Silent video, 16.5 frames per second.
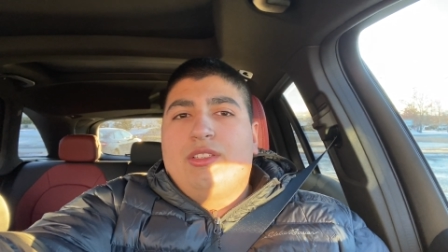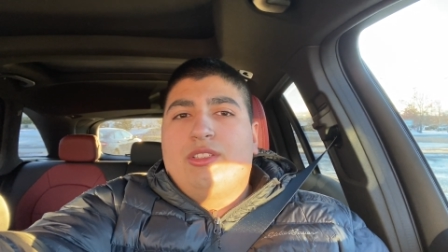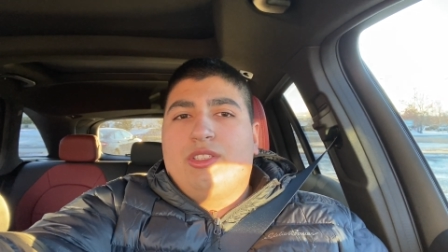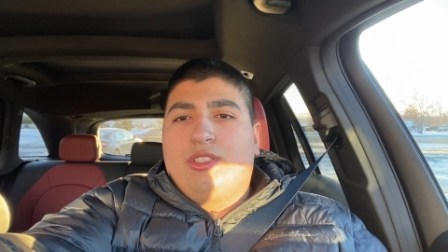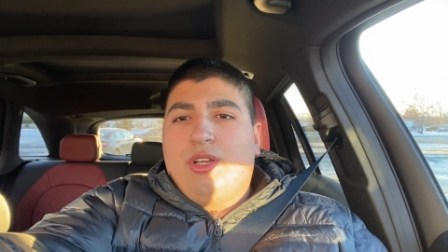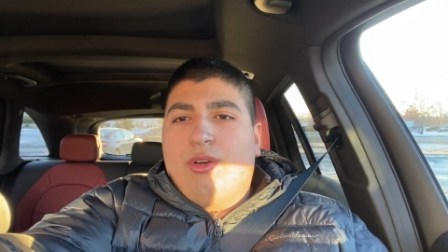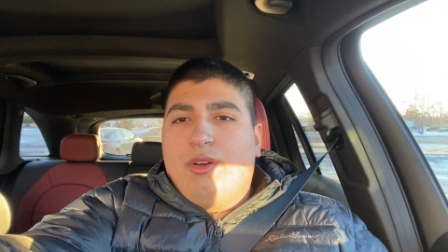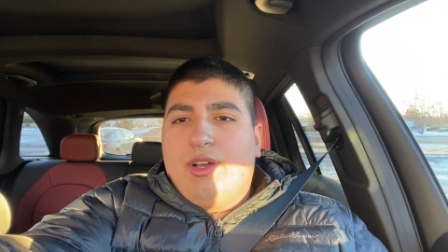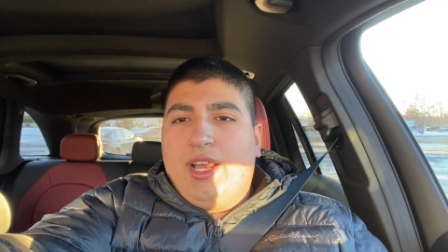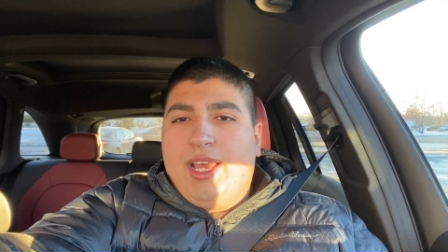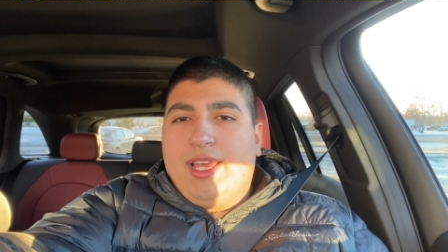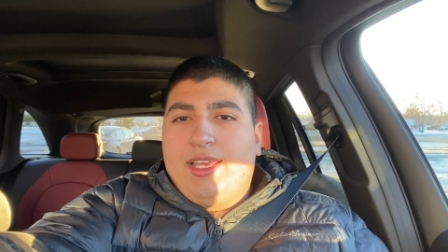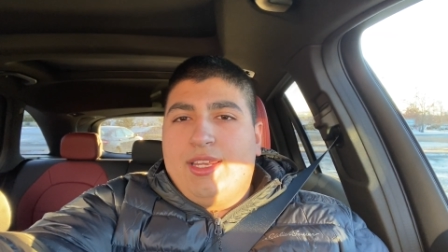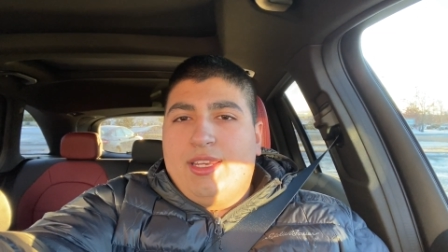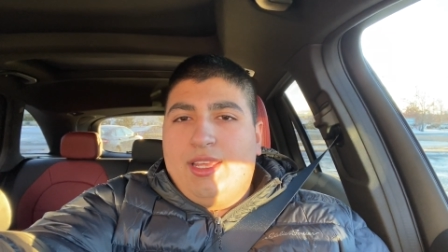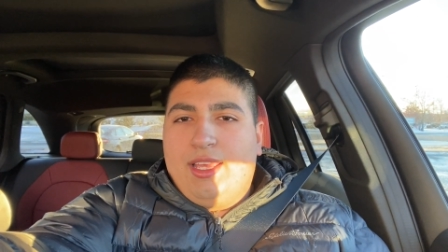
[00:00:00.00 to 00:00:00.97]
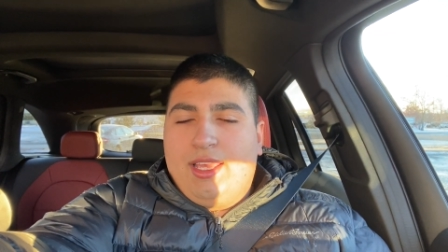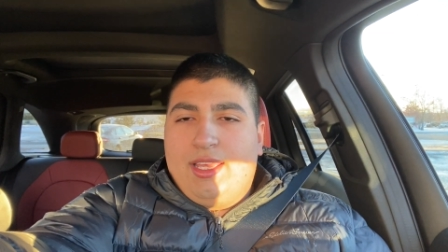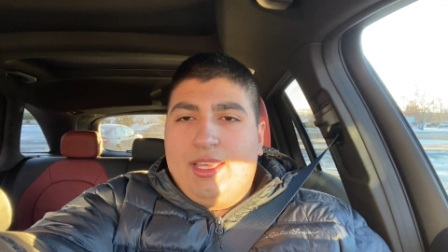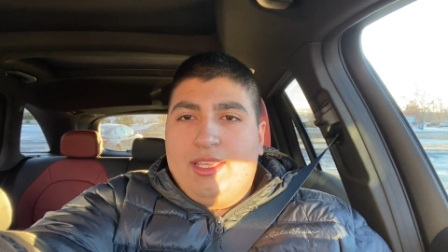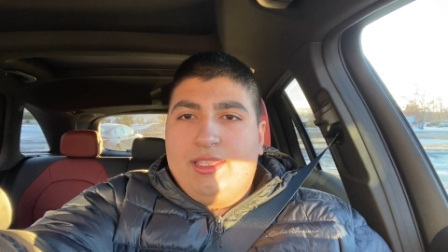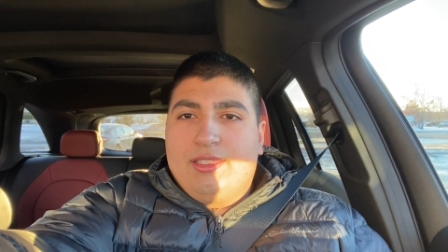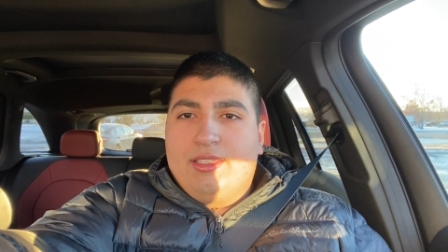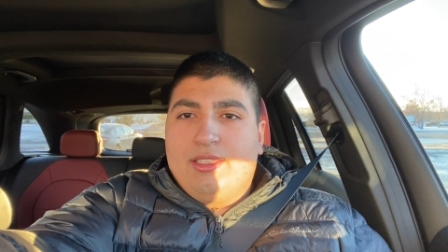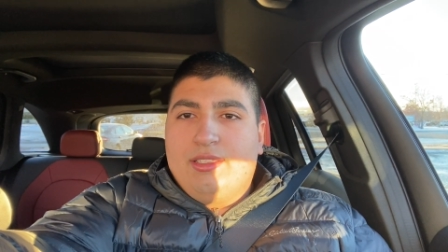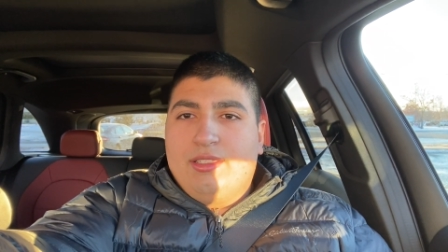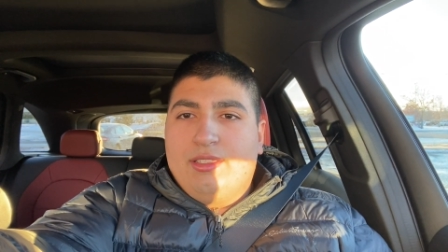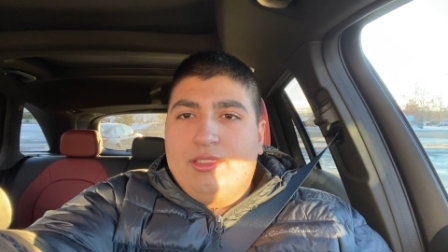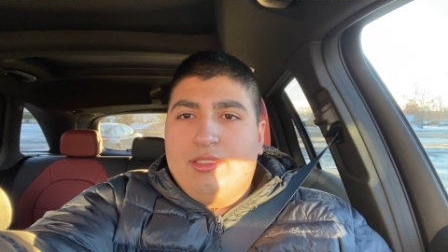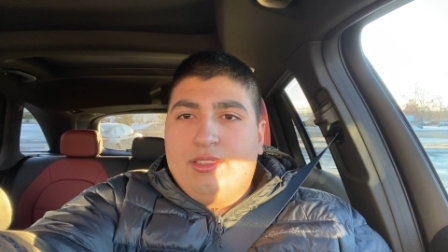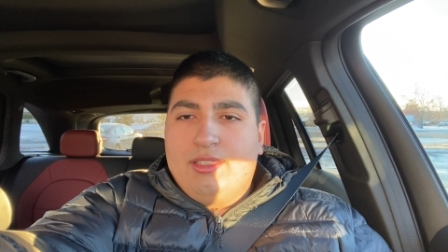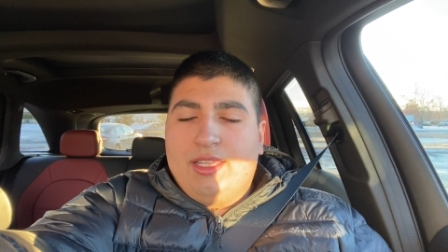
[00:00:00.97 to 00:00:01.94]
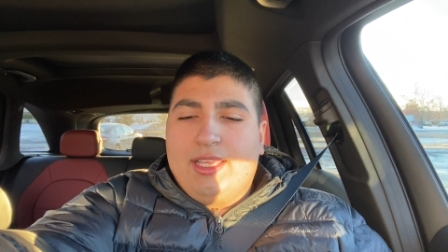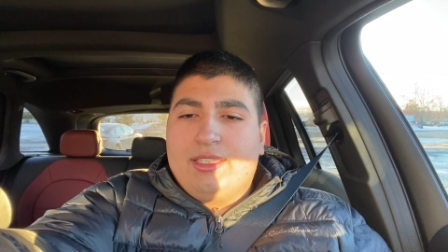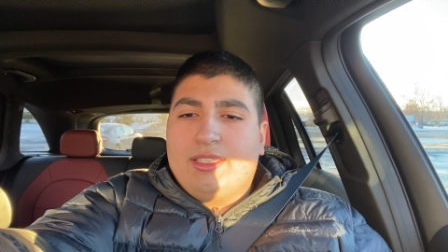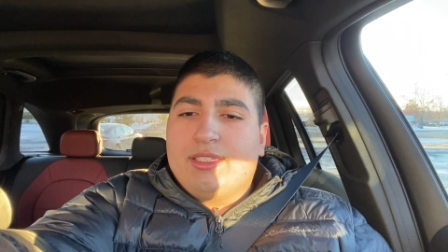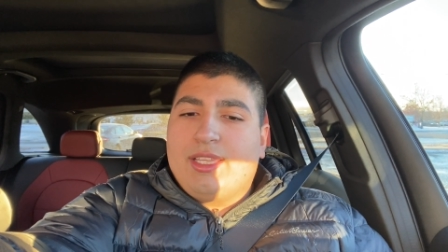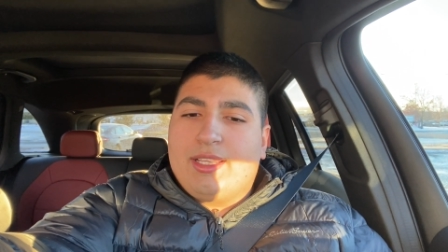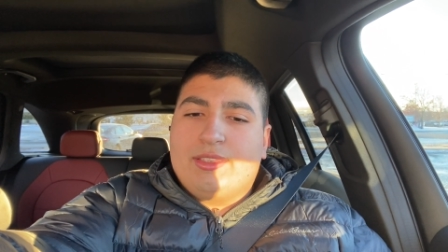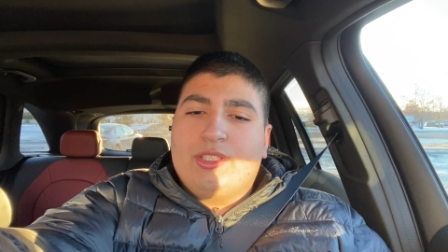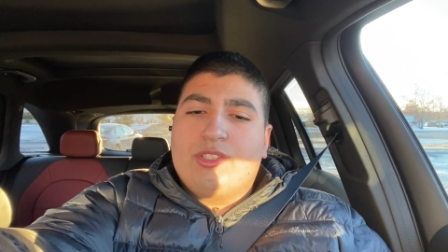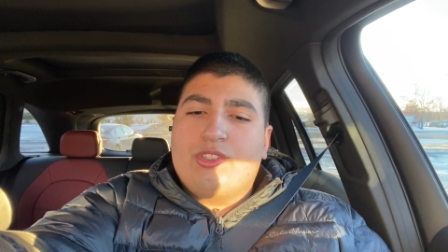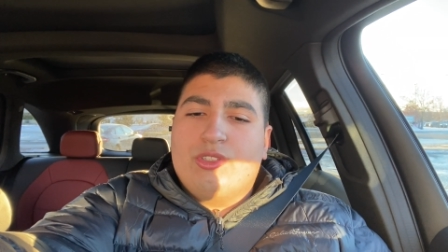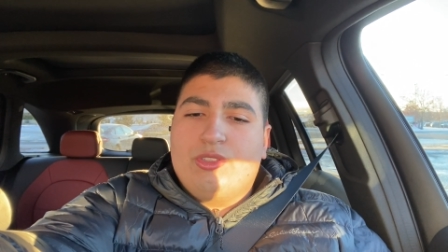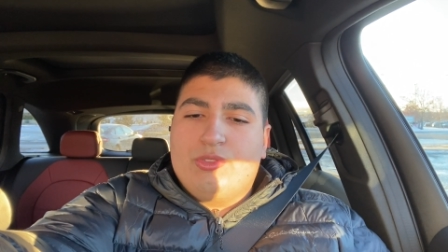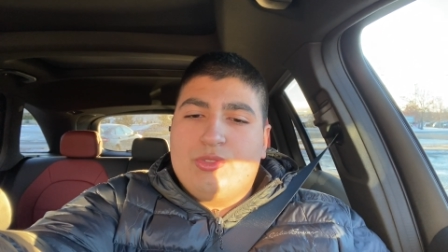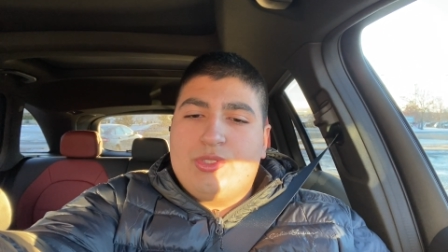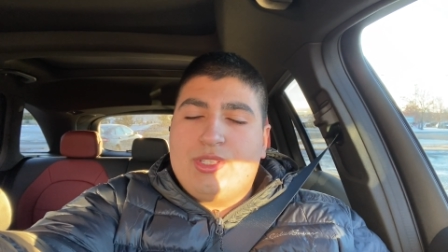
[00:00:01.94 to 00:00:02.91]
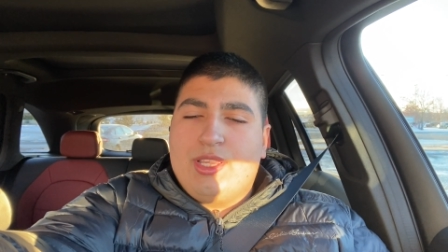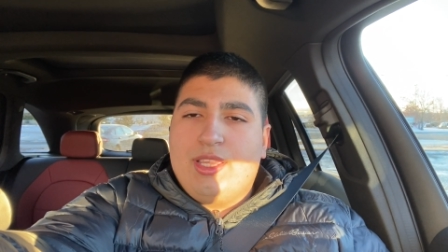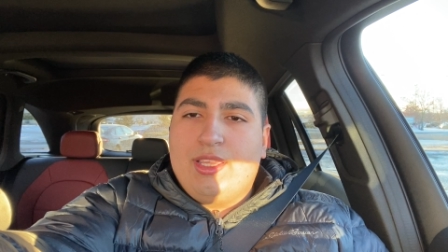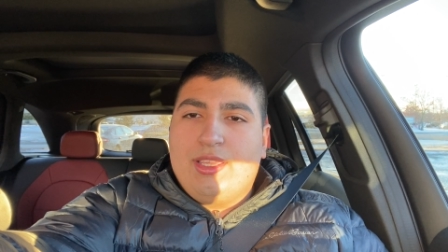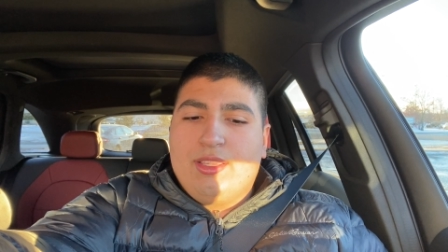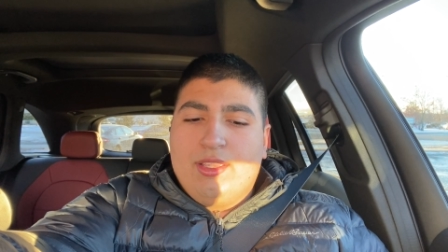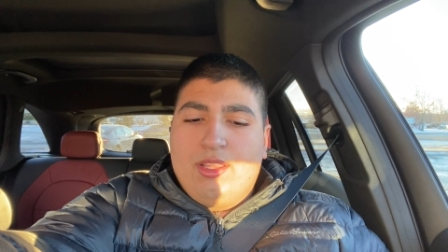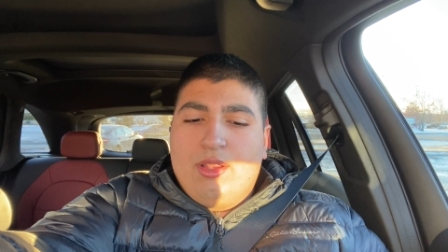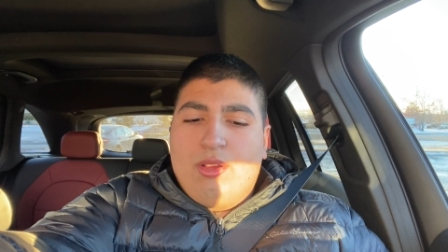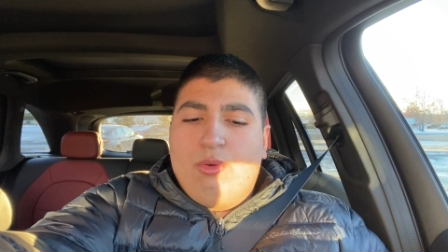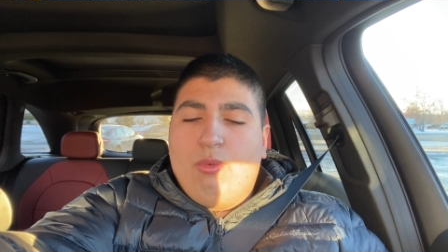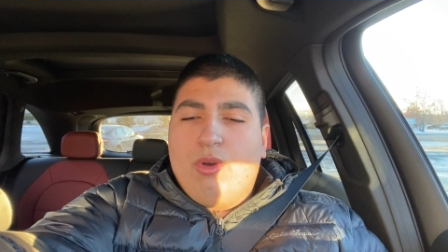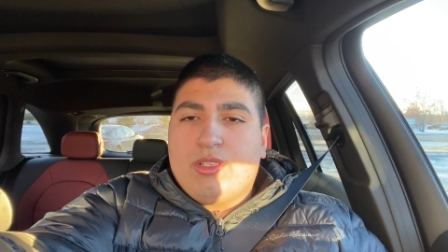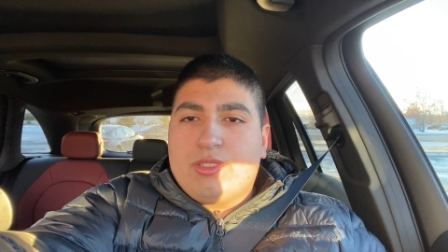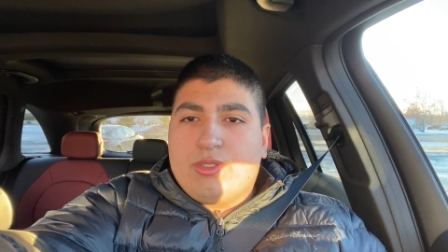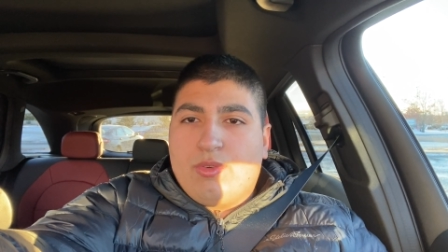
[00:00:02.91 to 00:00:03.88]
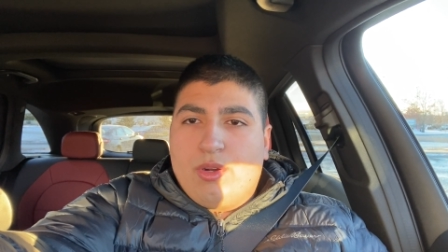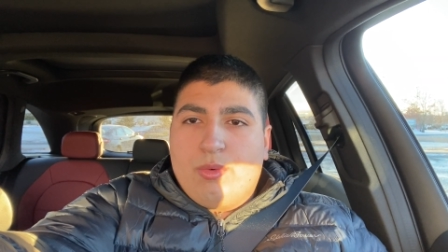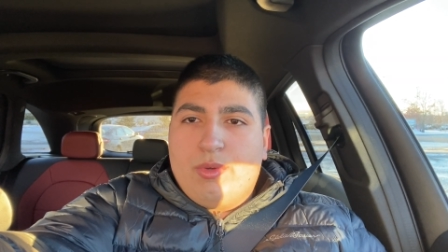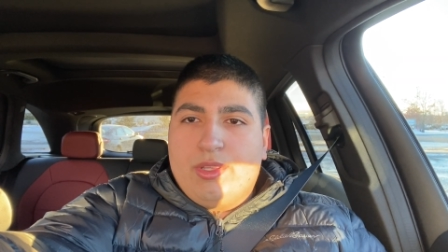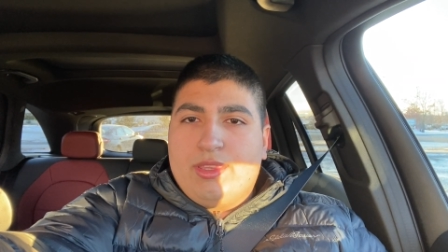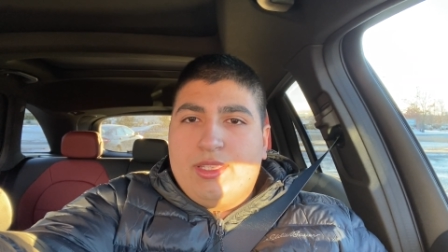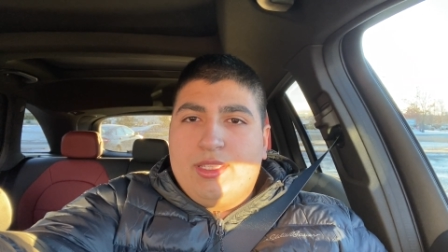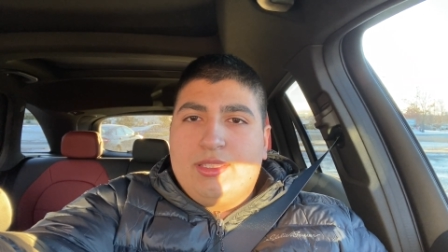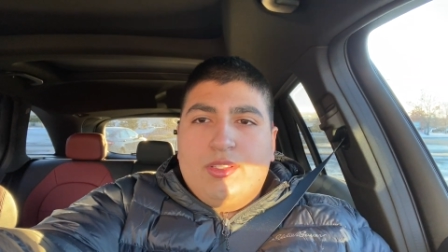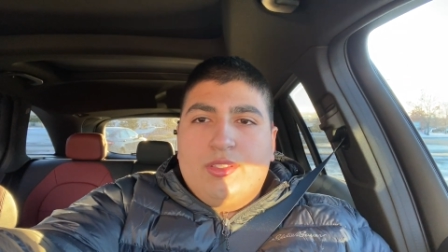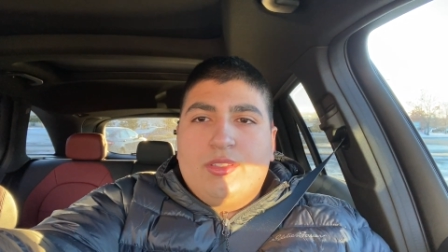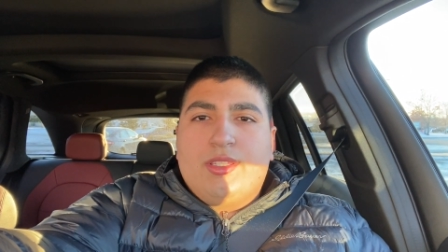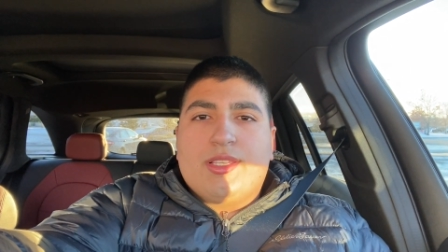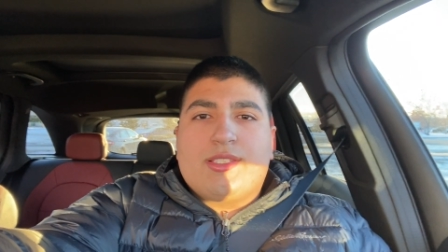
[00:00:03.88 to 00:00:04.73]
to go ahead and let the technician to see what's wrong with it.